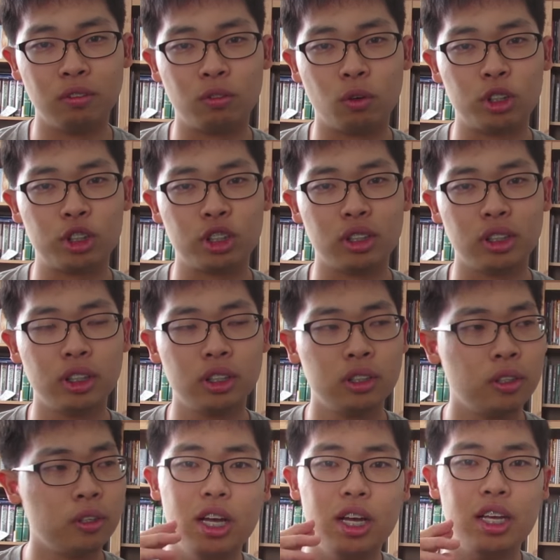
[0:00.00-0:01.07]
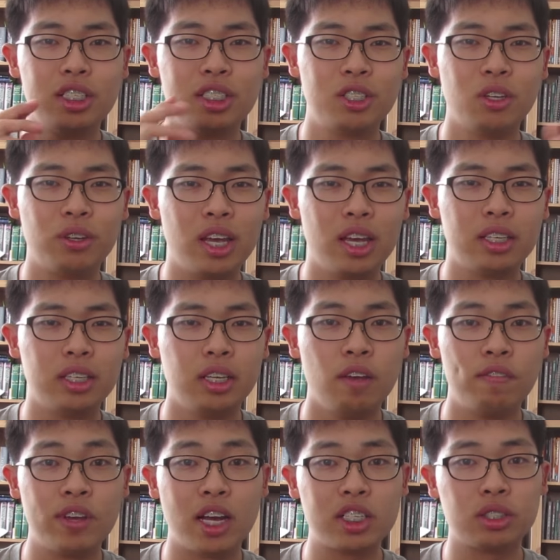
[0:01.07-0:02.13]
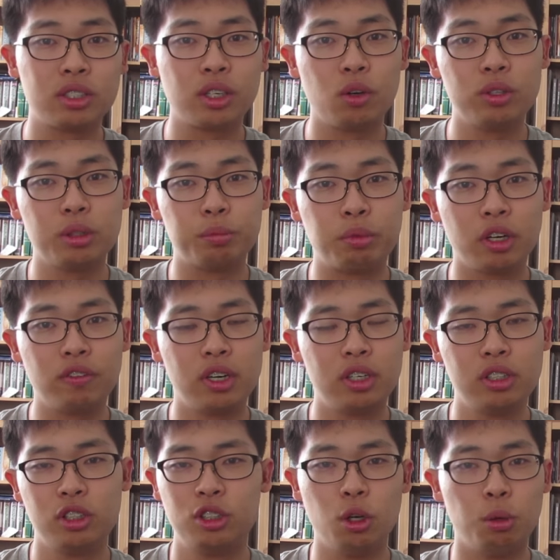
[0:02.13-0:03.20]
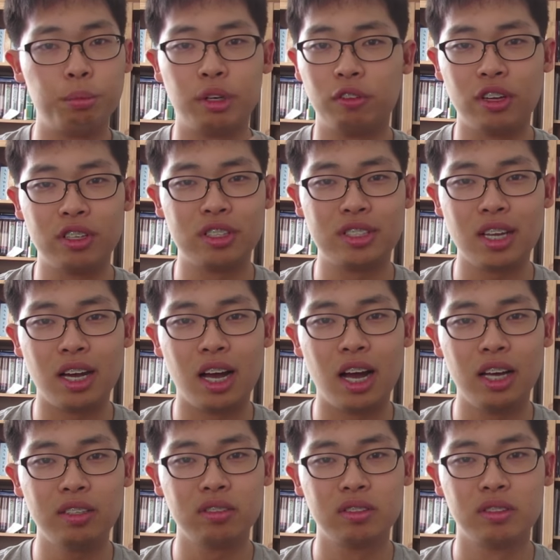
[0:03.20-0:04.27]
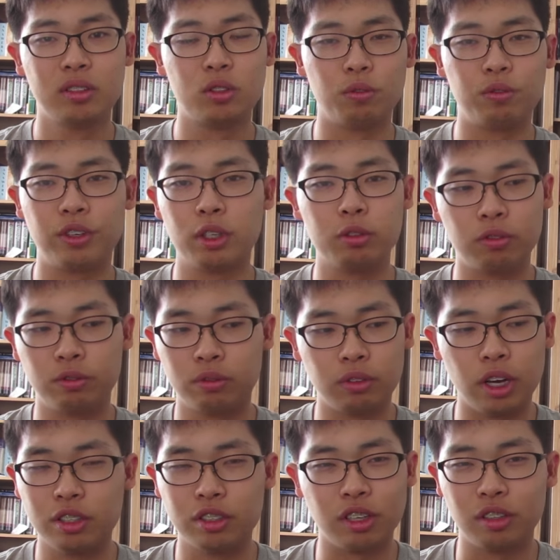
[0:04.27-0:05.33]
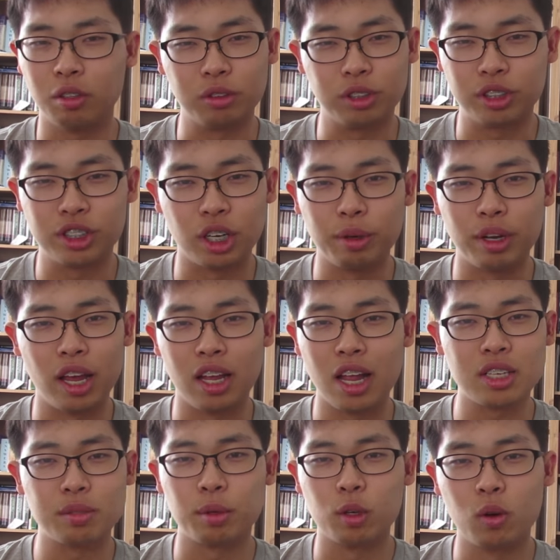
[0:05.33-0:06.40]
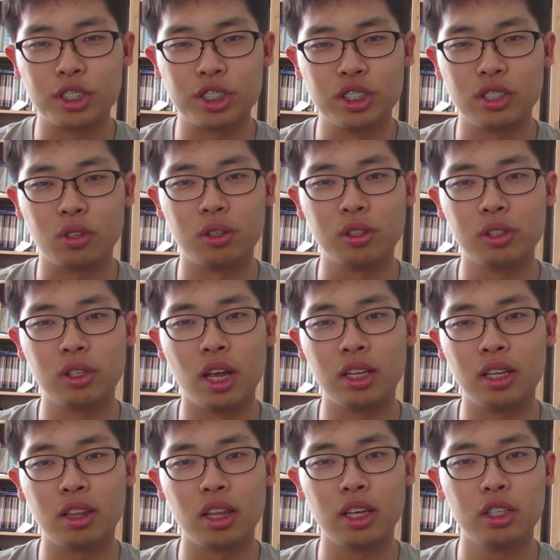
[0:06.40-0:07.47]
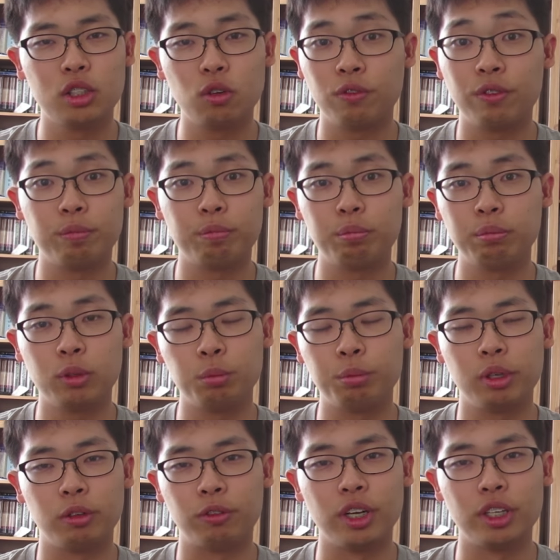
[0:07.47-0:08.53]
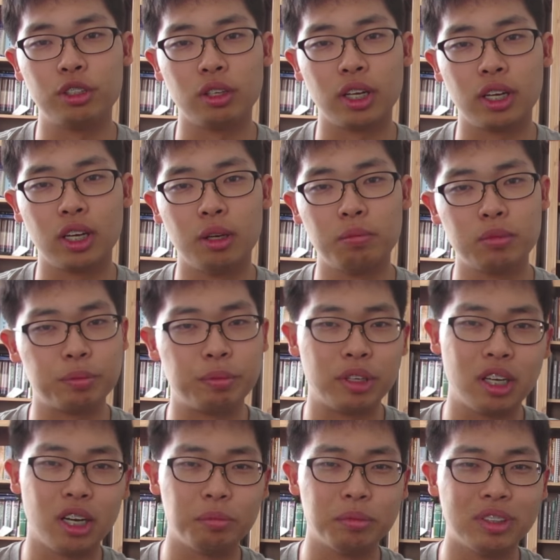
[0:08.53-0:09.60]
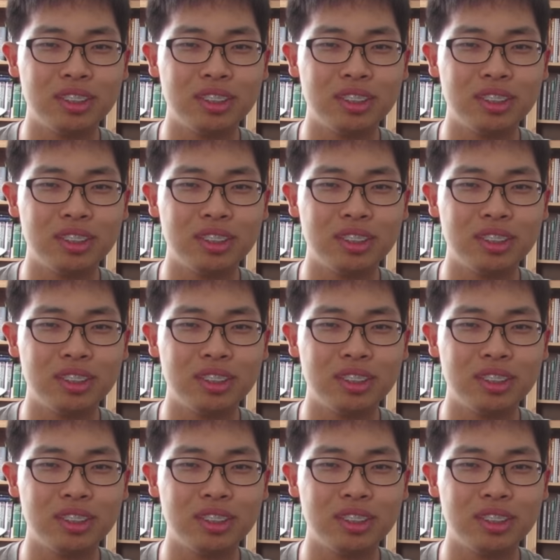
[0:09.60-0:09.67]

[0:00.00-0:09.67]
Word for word: unfortunately. So again, if you guys are going to BrickFair, don't be afraid to say hi don't be afraid to like, you know, just shake my hand, ask me questions or anything. Don't don't be afraid to like um speak up.